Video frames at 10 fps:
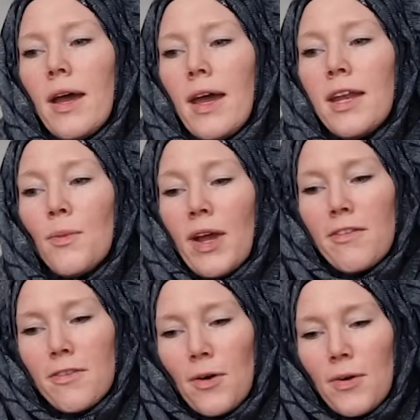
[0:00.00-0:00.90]
anyway,
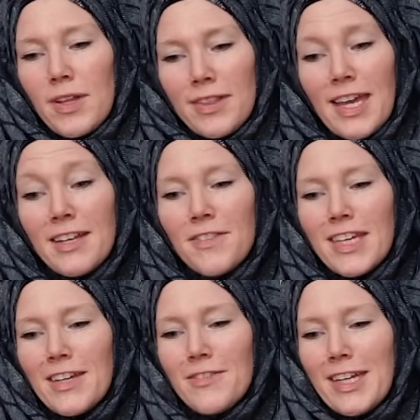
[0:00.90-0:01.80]
so at the end of
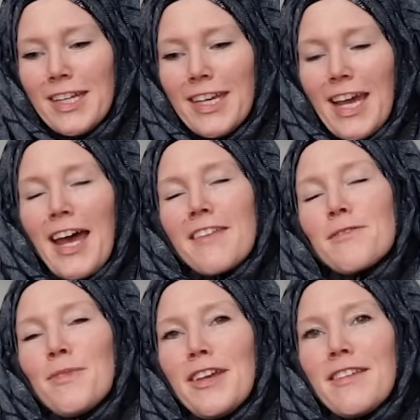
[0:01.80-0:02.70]
the evening, he
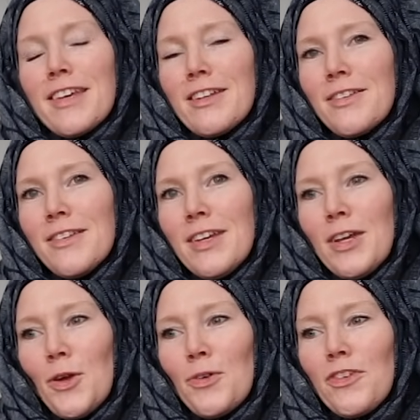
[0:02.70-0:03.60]
asked me, he said,
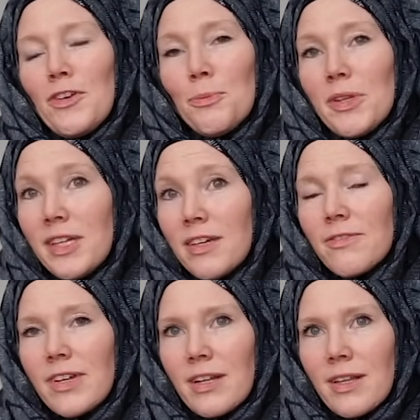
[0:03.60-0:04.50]
you know, do you
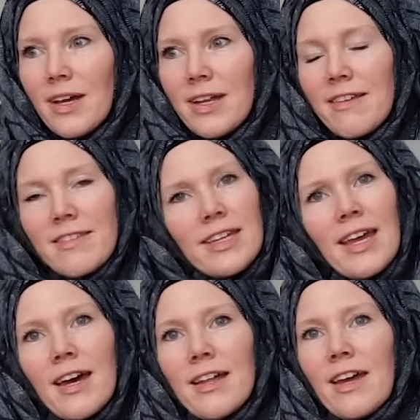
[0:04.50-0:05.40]
believe in Allah? And I said,
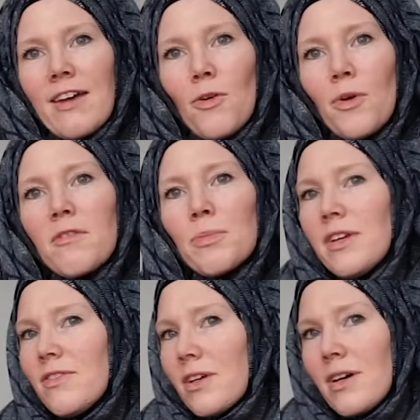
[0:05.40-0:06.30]
yeah, like I've always
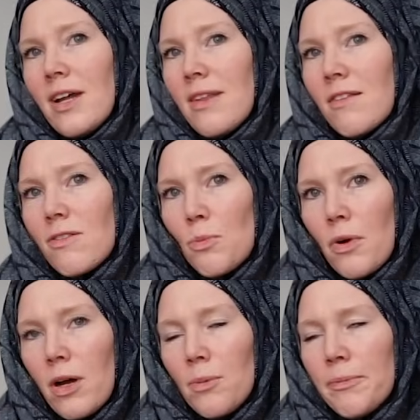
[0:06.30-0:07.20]
believed in God, that's no
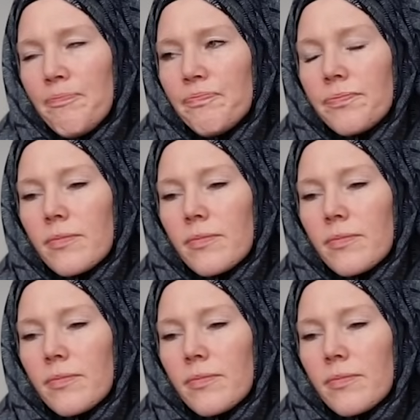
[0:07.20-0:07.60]
problem.